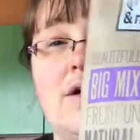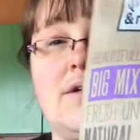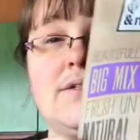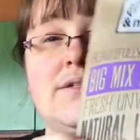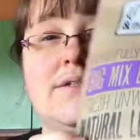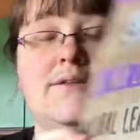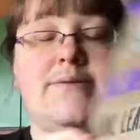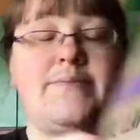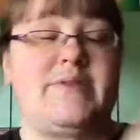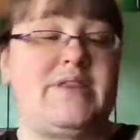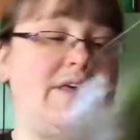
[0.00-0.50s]

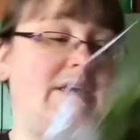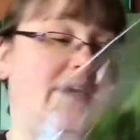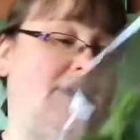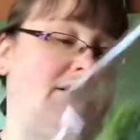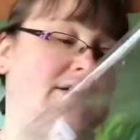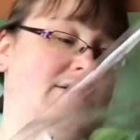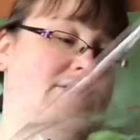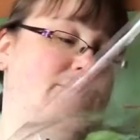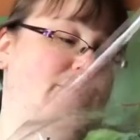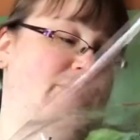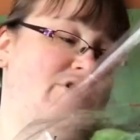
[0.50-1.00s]
some of
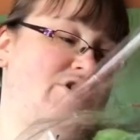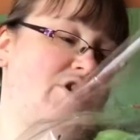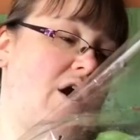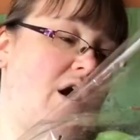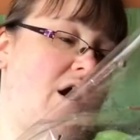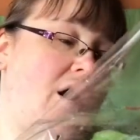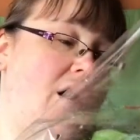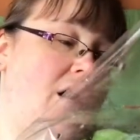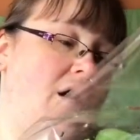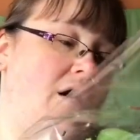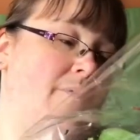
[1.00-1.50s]
these, which
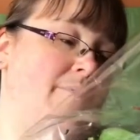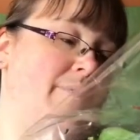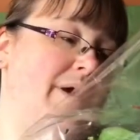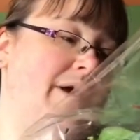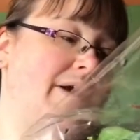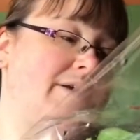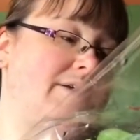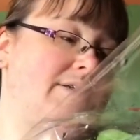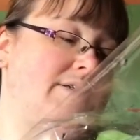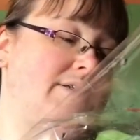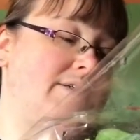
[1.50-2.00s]
are
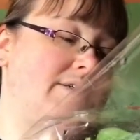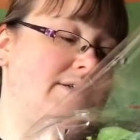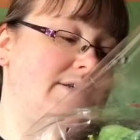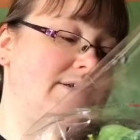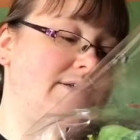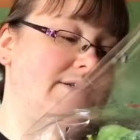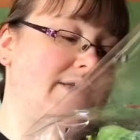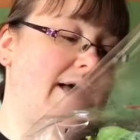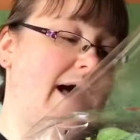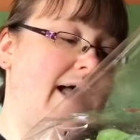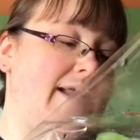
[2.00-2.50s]
mixed
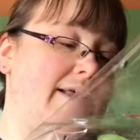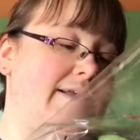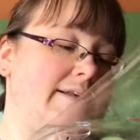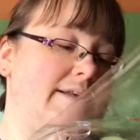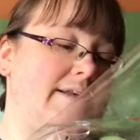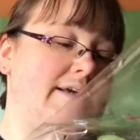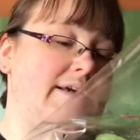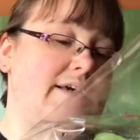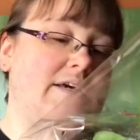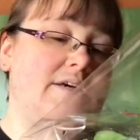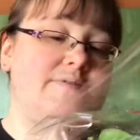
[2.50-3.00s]
salad
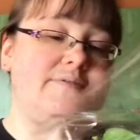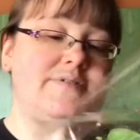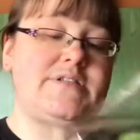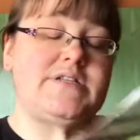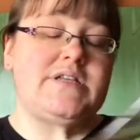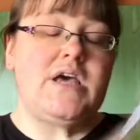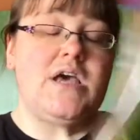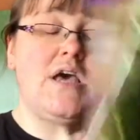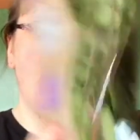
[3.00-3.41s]
leaves.